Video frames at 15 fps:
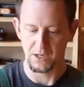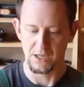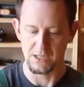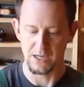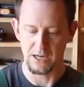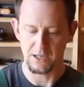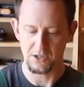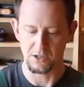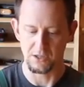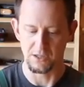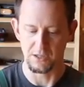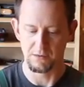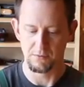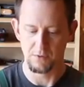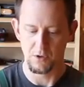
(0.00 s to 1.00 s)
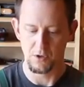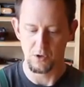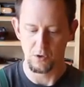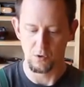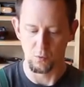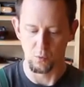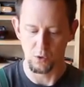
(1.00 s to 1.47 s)
is actually
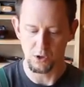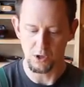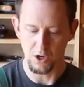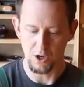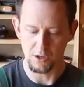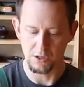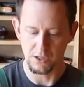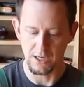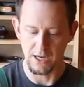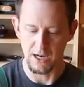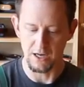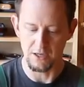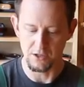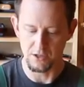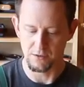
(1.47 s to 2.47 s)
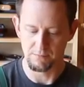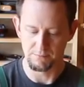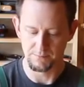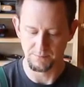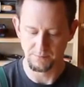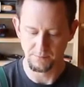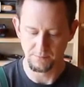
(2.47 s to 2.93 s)
work harden the edge.
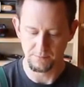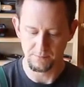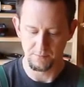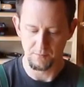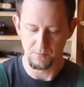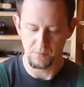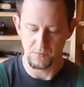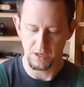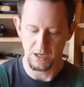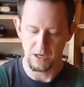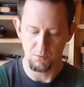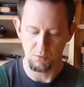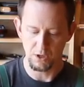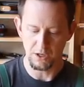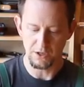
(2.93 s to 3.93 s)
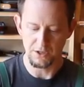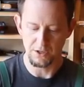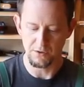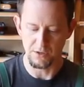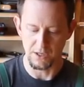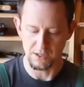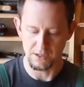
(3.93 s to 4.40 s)
And we're going to
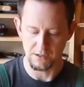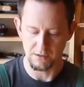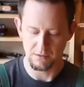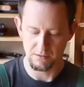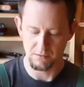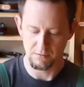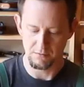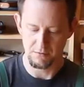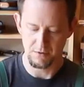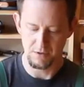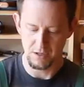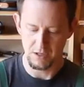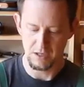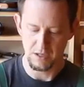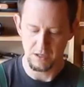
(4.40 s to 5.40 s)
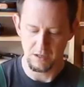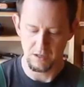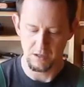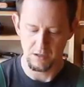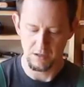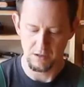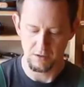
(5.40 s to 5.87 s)
do this
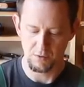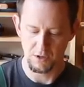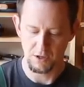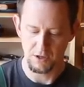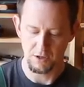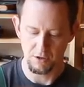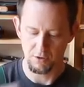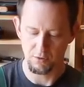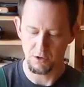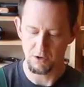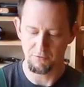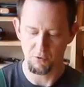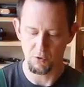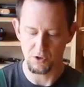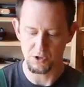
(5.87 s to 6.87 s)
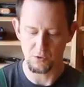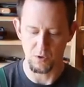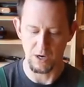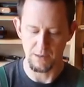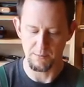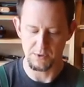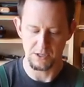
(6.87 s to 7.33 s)
with three or four
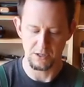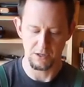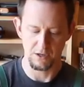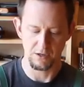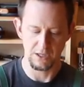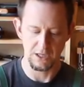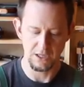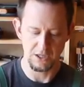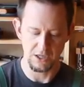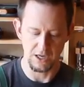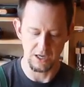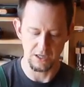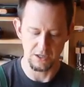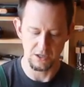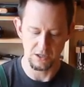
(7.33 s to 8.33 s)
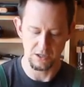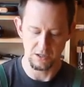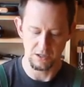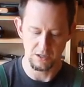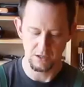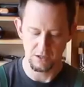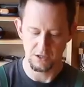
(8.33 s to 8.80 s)
swipes on each edge
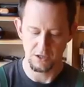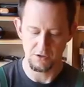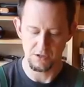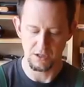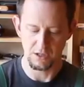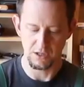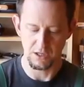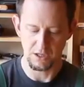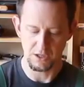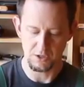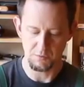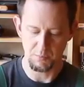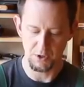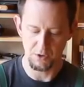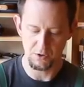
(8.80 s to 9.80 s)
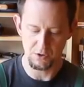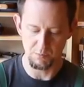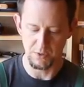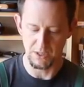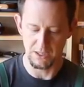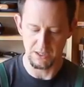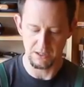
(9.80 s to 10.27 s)
using the
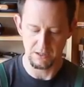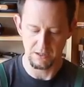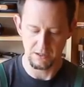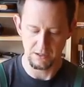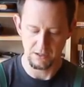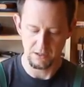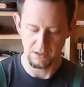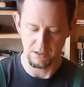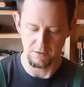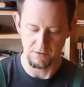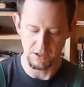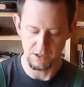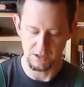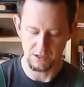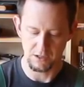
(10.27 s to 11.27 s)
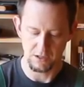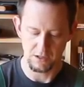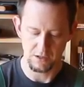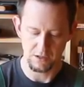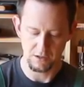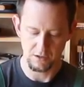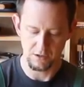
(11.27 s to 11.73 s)
exposed bit of this
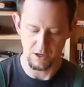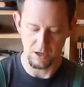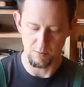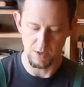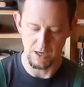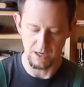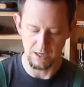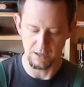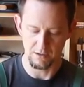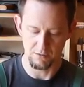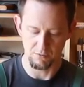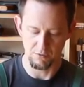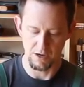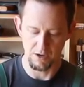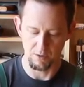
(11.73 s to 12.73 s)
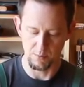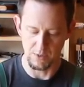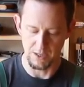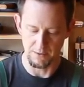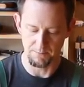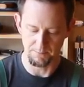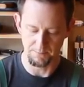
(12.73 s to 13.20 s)
carbide router
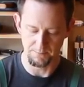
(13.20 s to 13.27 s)
bit.